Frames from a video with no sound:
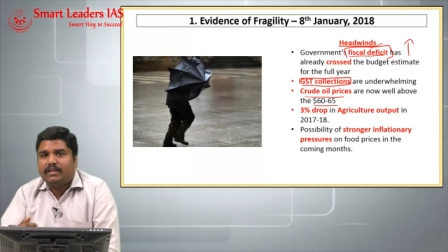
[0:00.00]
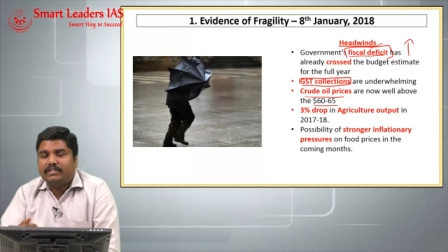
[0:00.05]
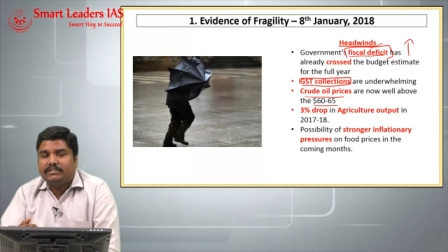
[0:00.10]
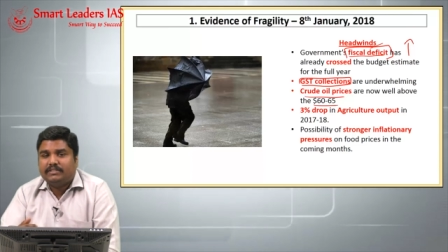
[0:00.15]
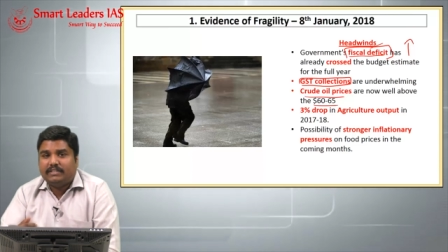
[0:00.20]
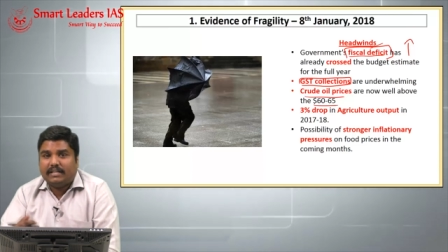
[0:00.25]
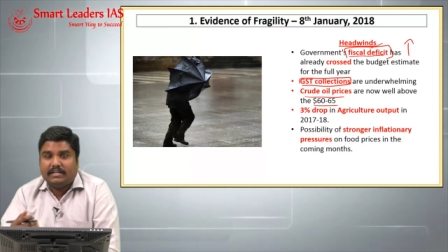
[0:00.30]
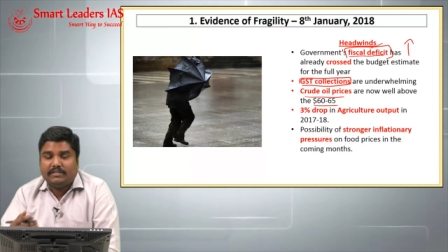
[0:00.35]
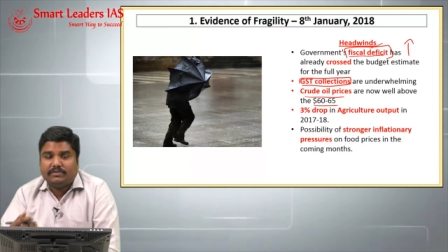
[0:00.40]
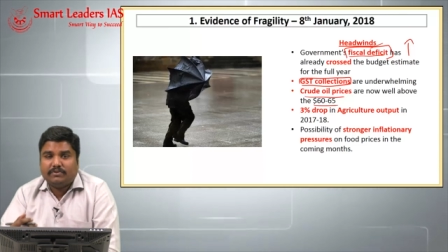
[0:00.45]

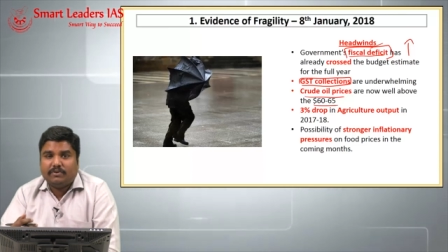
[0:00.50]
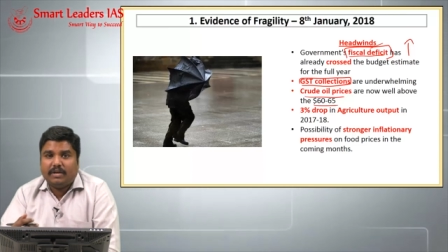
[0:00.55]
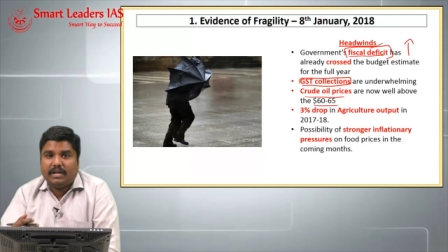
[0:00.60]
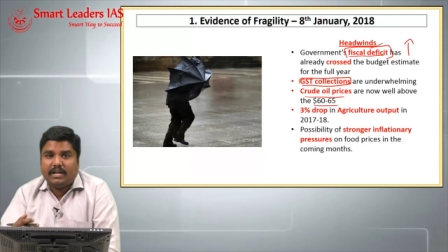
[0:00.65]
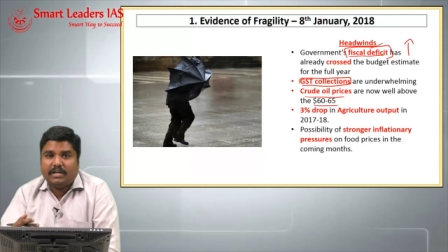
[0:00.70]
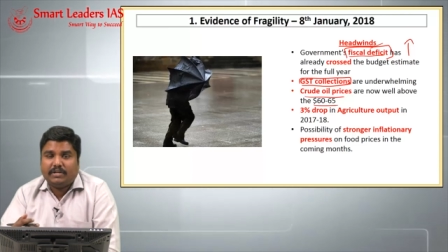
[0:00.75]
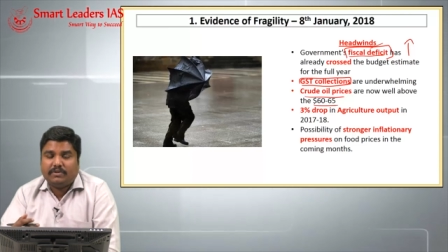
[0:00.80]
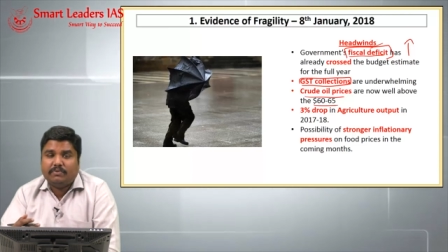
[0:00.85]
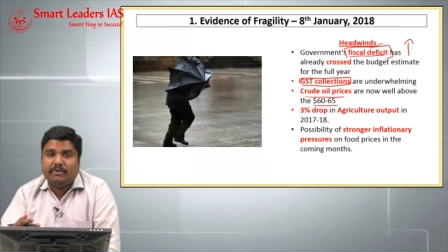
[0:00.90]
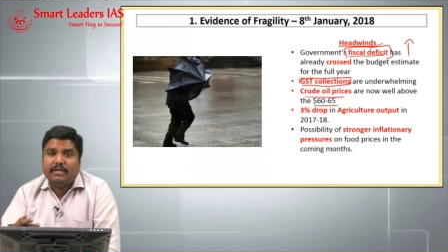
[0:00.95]
that is
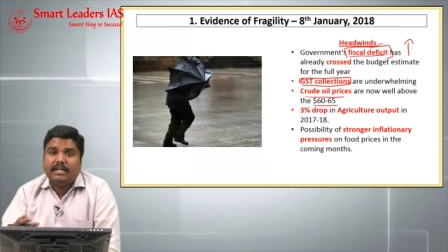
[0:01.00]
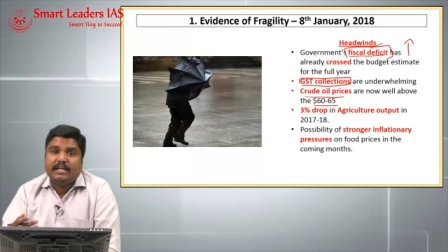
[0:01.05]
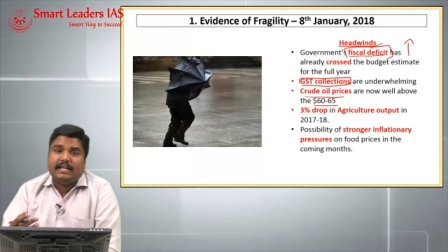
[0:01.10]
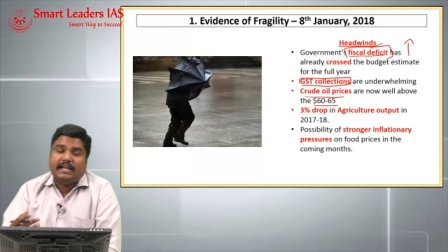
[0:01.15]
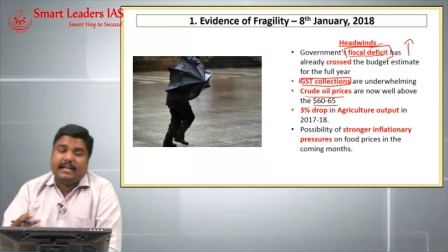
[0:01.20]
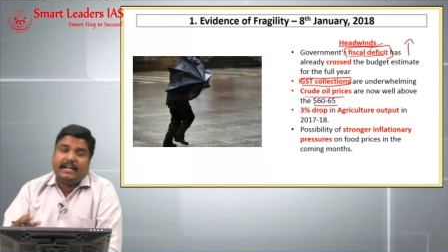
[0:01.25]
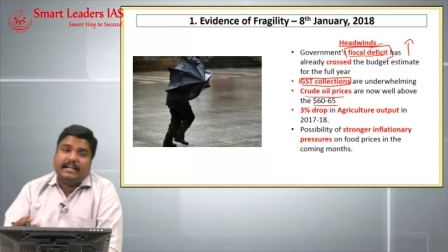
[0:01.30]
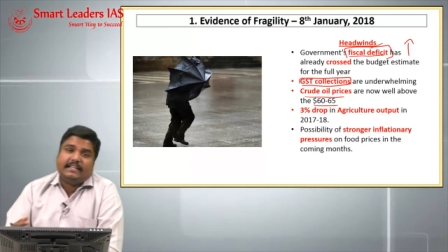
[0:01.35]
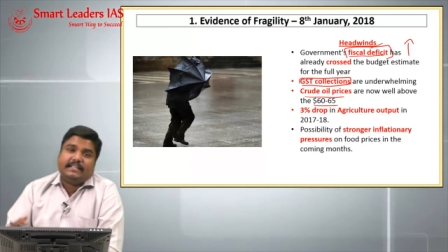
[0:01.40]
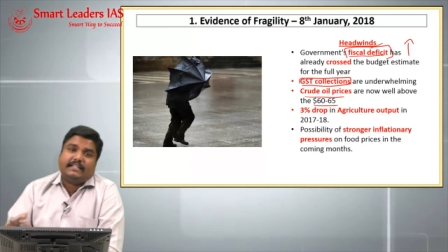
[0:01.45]
going to
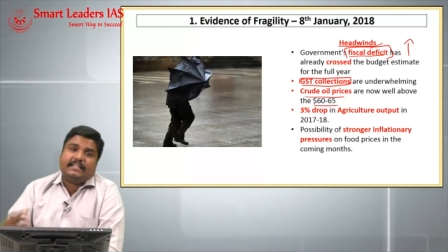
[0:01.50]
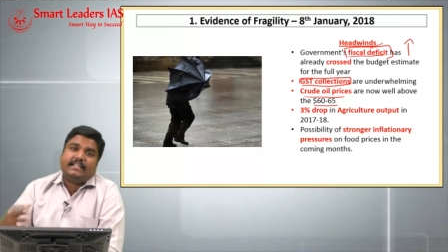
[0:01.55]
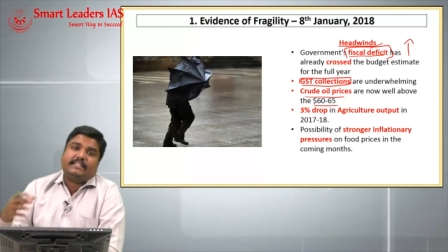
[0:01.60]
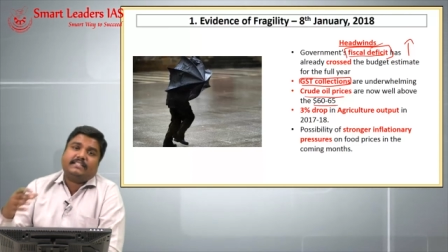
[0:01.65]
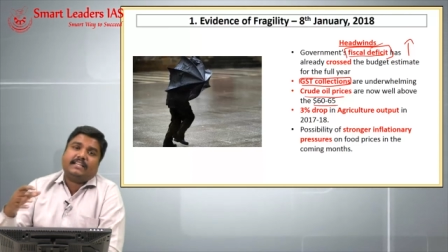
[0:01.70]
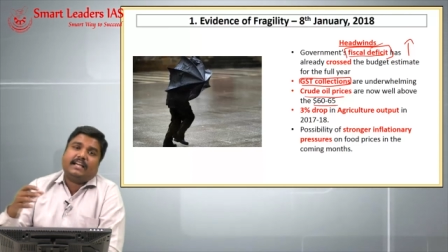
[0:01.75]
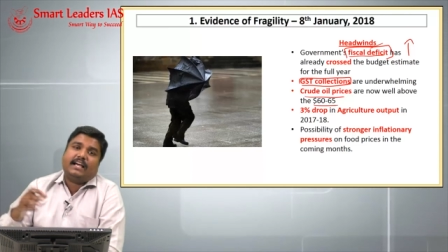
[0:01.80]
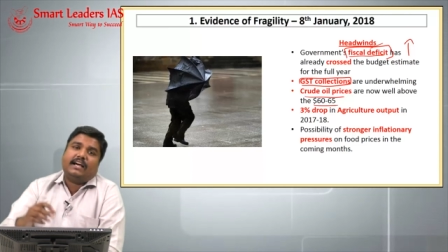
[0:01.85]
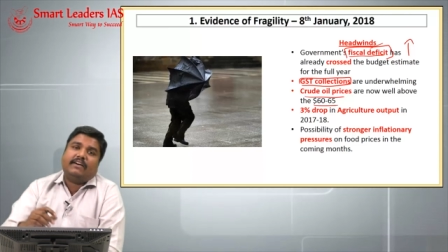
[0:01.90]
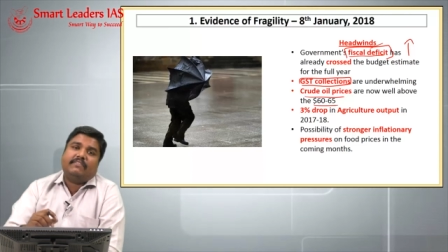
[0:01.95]
increase
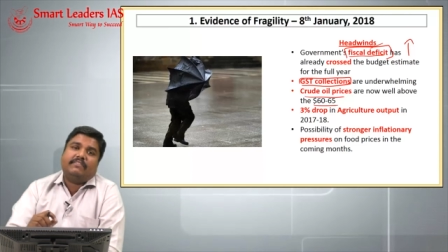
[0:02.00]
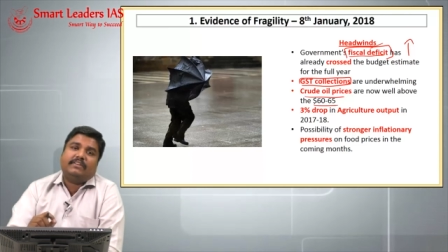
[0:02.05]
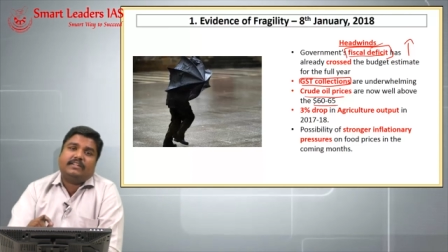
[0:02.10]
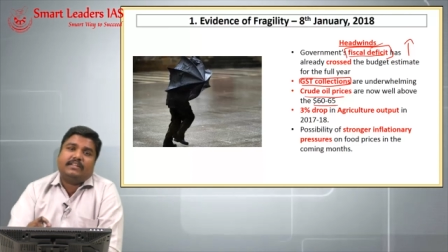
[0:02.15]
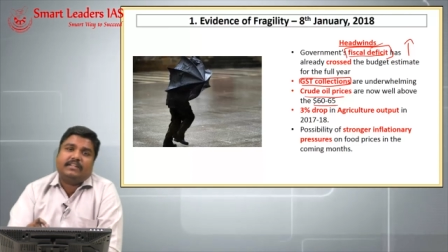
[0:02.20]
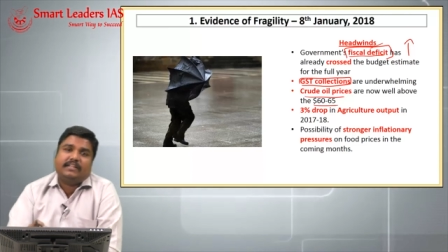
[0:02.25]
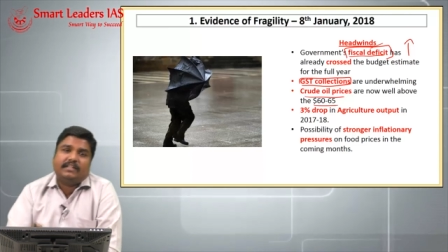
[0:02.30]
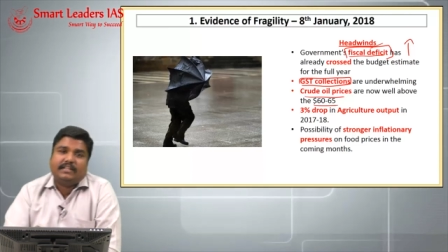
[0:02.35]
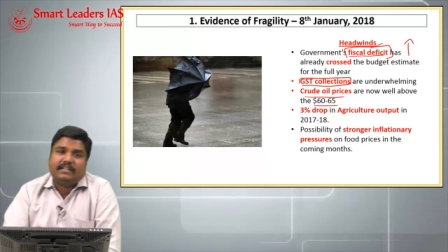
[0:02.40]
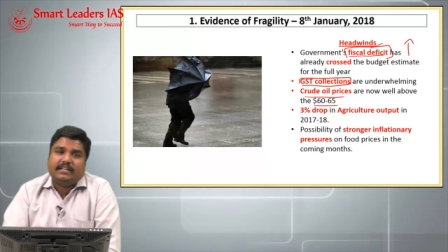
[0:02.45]

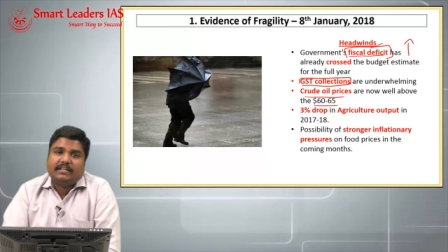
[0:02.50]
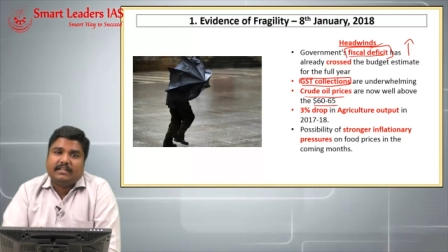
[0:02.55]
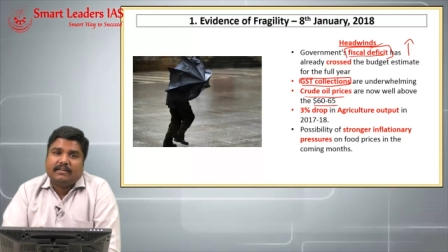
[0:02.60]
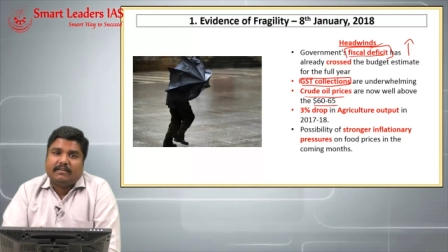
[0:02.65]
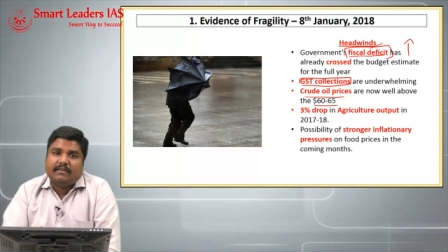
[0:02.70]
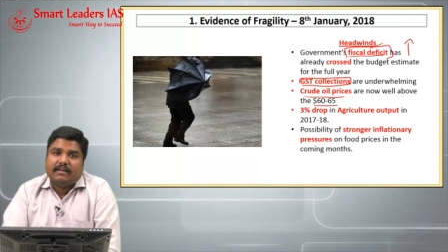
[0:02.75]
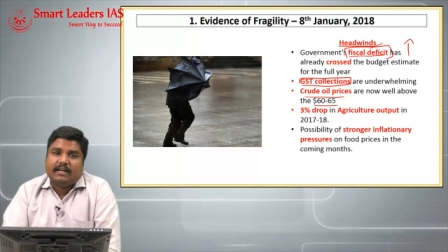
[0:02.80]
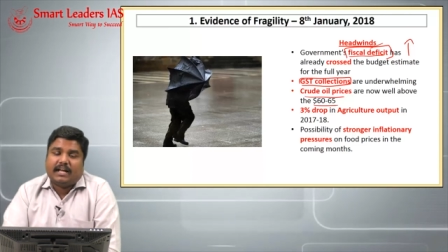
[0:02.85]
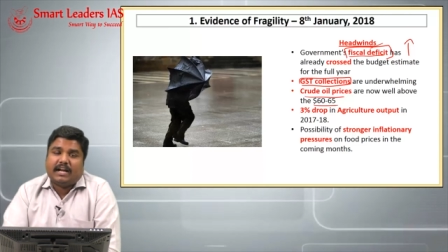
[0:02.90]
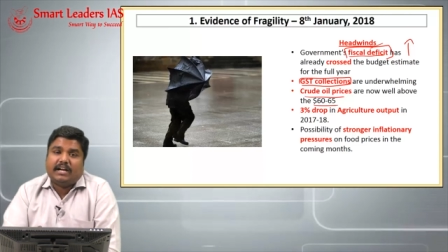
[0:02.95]
our
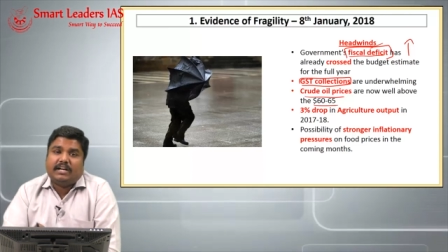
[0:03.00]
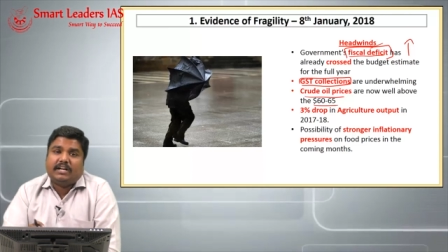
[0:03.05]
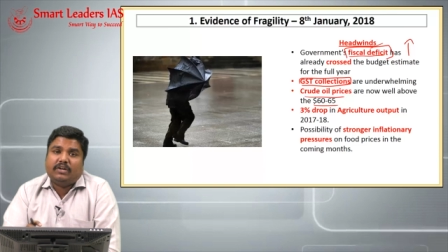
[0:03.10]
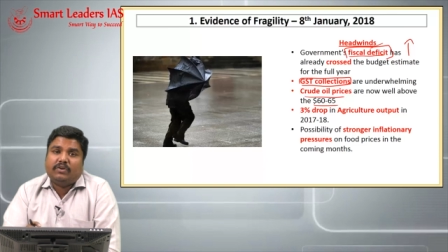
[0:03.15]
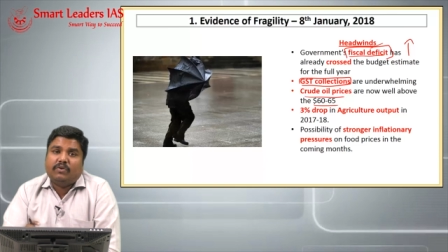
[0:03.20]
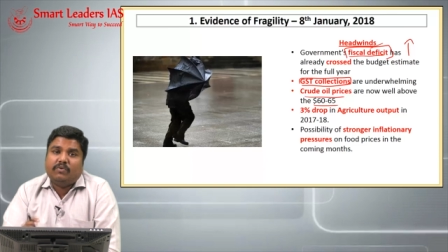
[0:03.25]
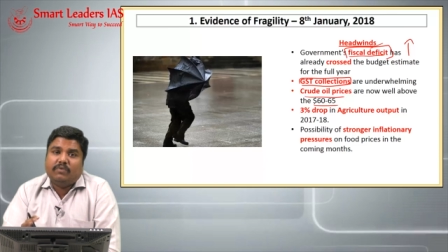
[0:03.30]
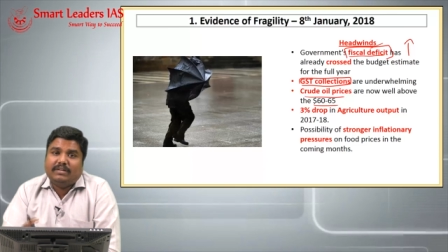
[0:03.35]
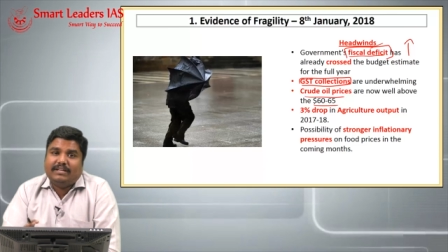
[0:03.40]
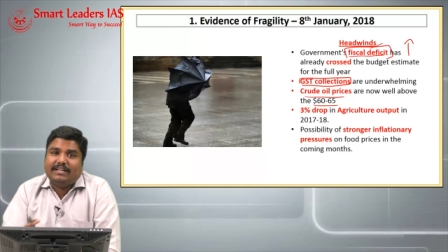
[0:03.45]
current
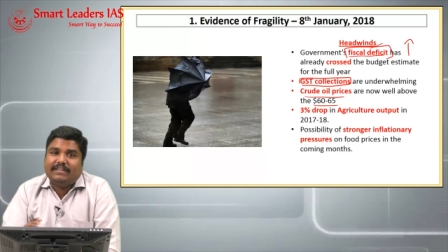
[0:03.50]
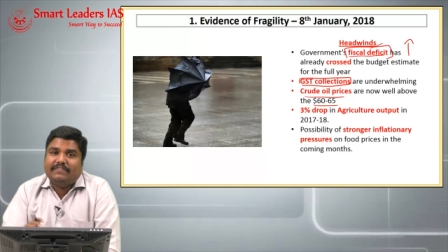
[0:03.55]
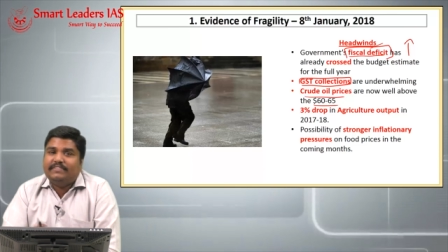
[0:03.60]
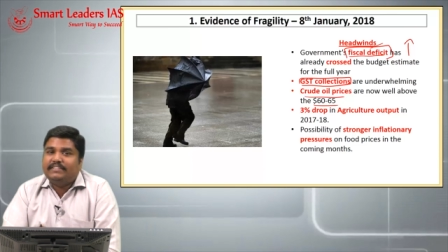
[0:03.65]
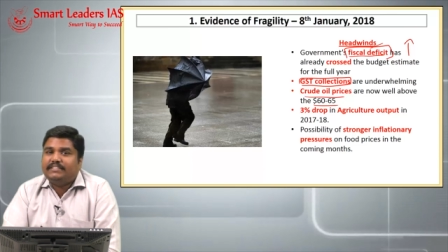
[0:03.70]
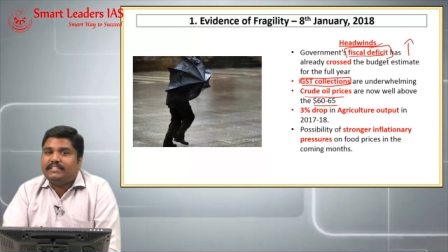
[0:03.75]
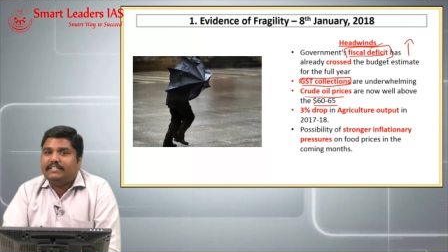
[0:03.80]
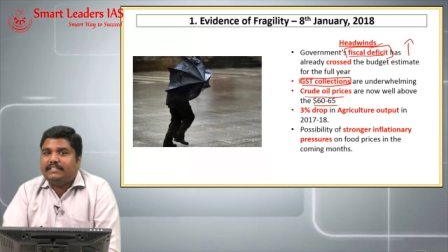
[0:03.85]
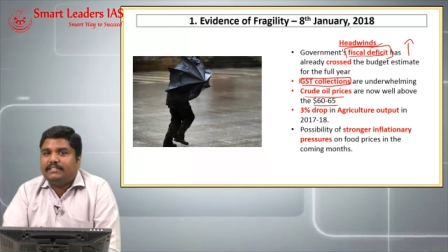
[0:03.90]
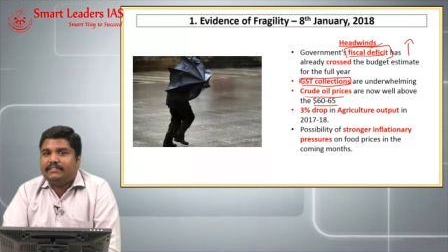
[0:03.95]
account
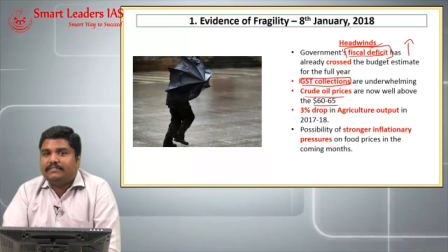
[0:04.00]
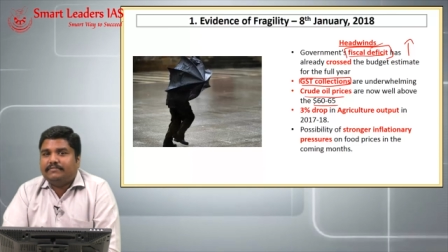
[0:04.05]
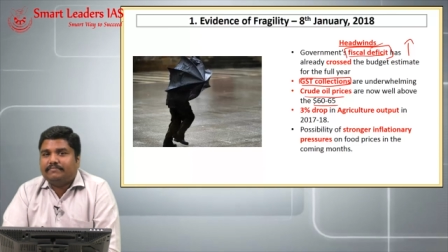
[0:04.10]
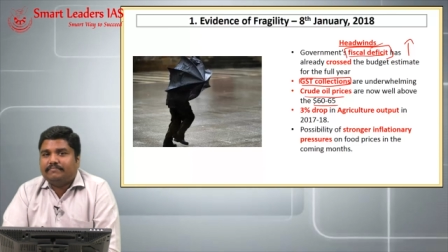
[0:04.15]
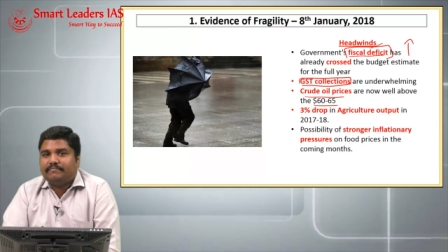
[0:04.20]
deficit